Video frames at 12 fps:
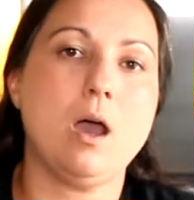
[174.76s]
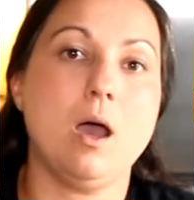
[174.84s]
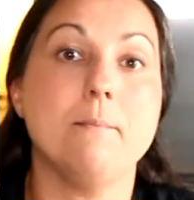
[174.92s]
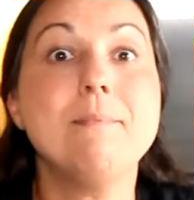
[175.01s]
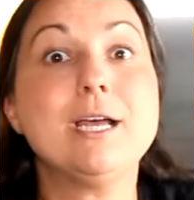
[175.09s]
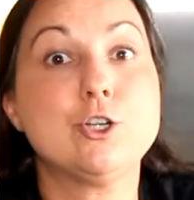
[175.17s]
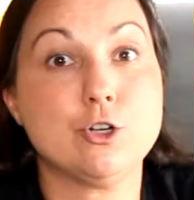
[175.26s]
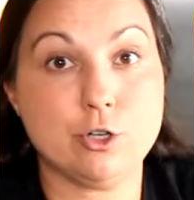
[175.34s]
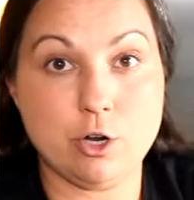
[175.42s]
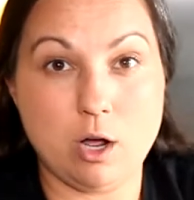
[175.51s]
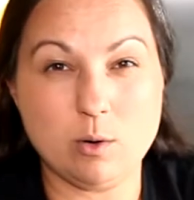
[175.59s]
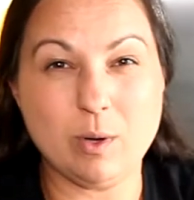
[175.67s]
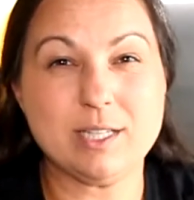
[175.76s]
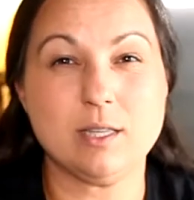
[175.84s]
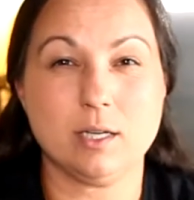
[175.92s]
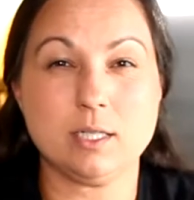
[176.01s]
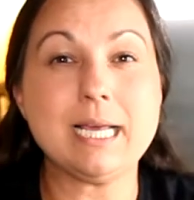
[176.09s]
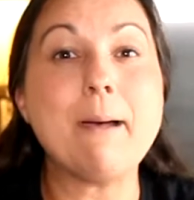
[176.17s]
measured on, what
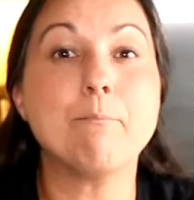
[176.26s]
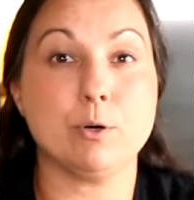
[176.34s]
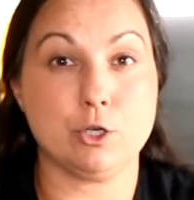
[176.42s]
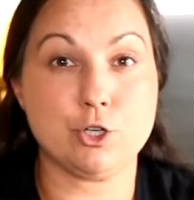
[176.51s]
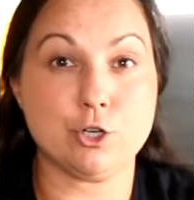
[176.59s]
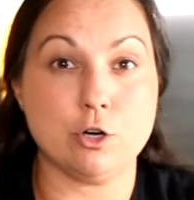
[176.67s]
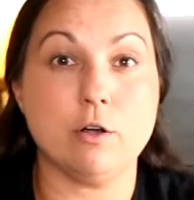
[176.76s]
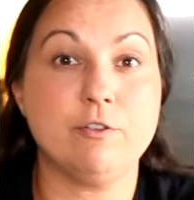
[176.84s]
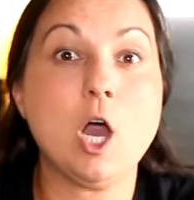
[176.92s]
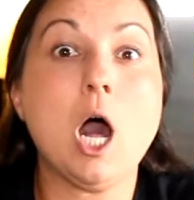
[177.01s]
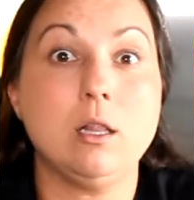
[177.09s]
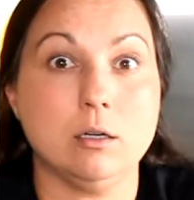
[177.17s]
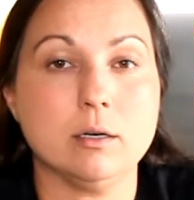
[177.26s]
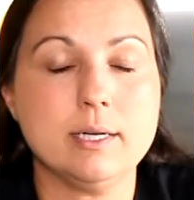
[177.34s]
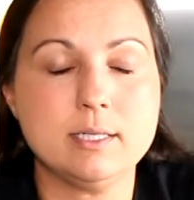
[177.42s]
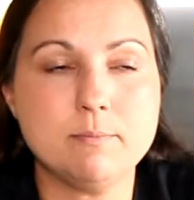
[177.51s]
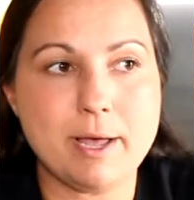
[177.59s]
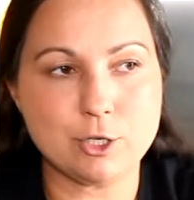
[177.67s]
the temperature of color
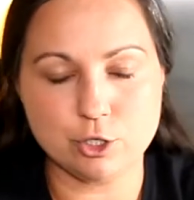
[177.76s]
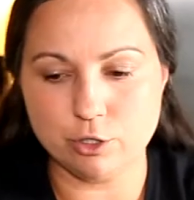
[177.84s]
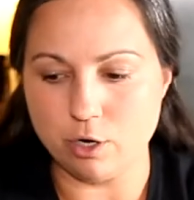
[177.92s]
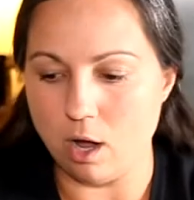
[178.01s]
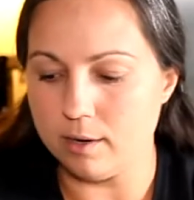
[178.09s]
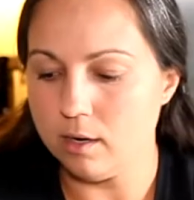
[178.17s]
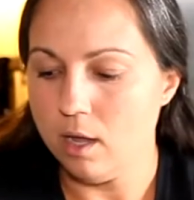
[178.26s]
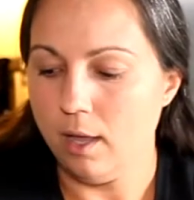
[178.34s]
is measured on.